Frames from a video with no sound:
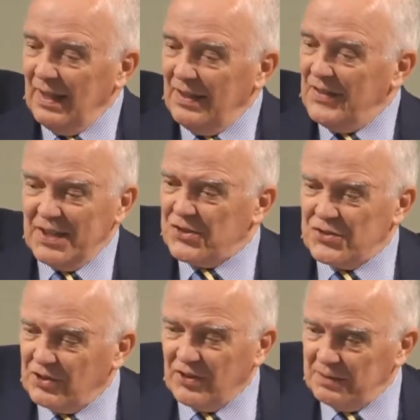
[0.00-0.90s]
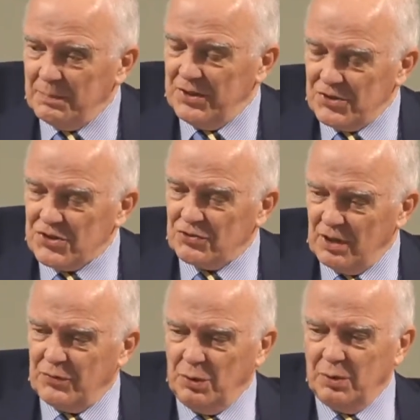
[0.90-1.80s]
And that's the great ministry
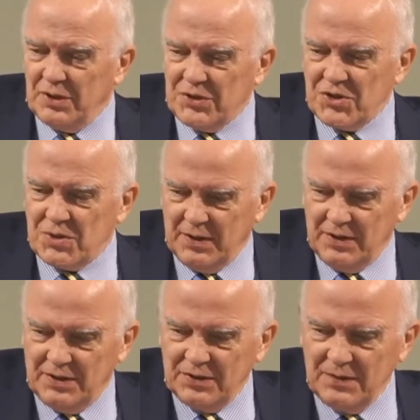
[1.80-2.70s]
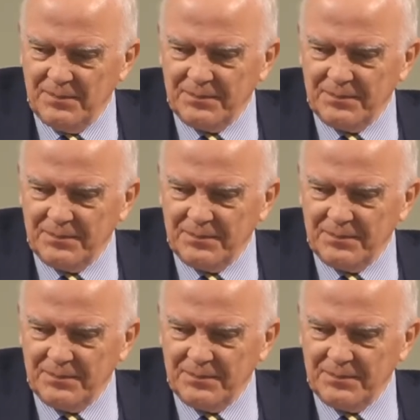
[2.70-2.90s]
of the Holy Spirit.